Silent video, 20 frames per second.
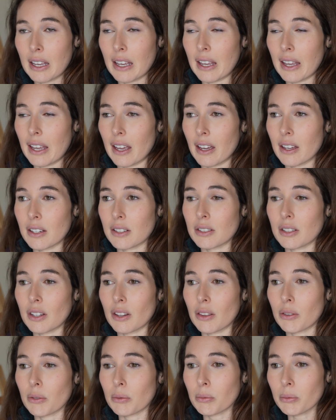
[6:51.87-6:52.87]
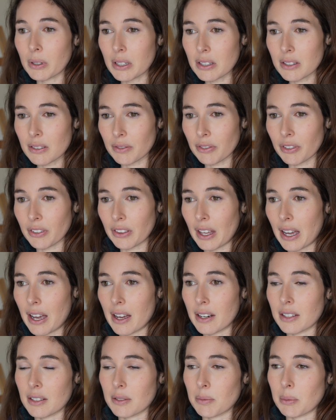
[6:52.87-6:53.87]
And the reason for
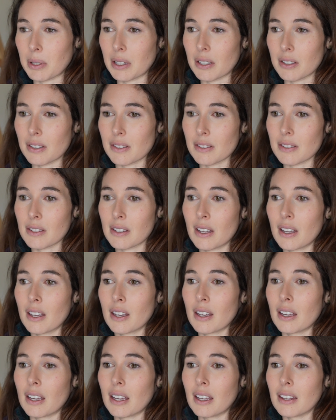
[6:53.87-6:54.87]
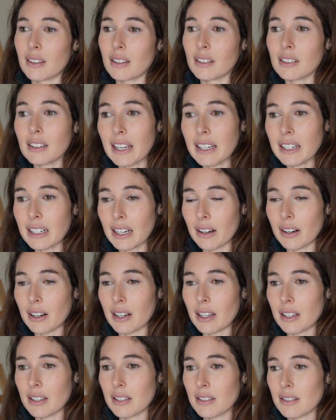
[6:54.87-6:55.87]
that is because in the light
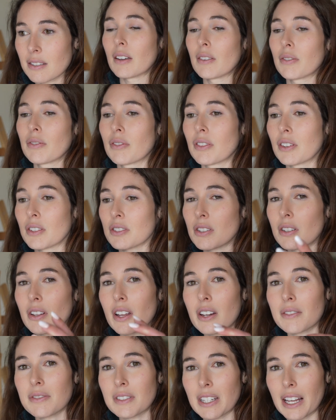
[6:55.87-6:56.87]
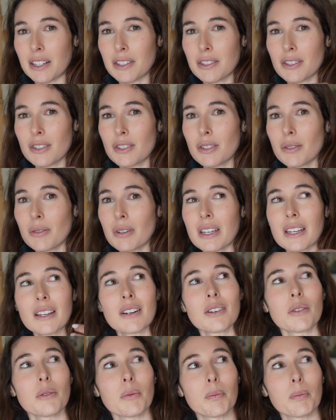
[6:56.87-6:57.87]
areas, if there's a lot of texture to it,
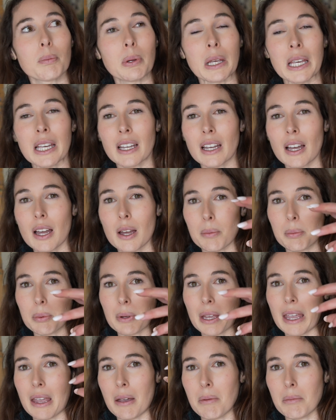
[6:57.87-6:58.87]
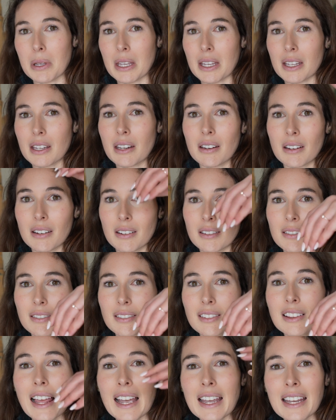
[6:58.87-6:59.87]
it'll pick up ambient
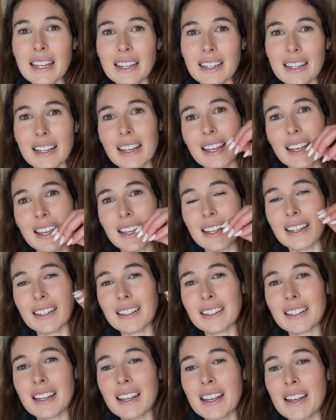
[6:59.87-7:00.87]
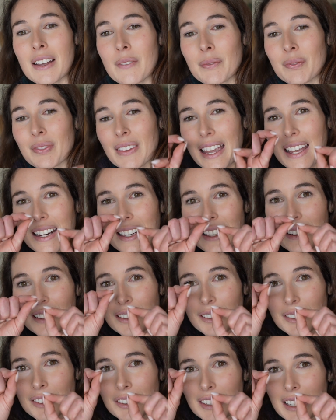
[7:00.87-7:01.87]
light, and any
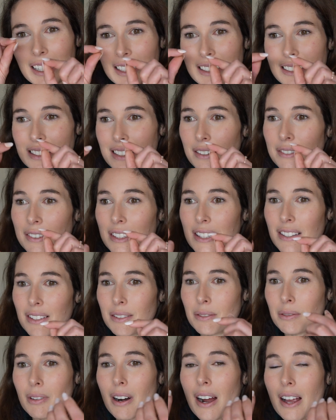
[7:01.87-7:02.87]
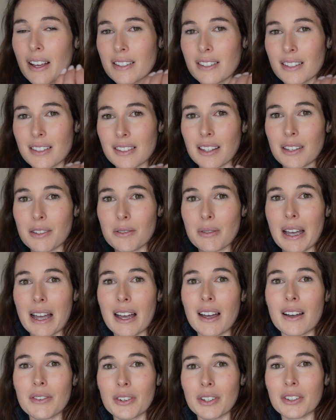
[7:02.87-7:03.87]
little like divots and rises that you
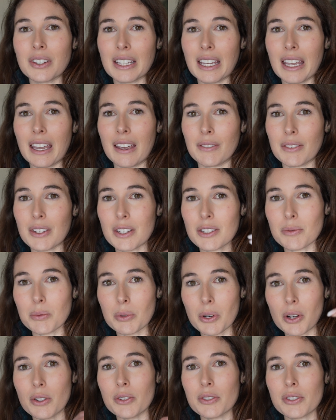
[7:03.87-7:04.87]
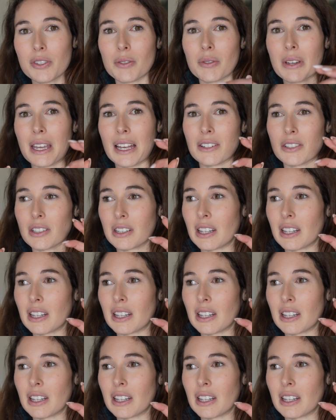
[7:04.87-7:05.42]
have on the canvas will also catch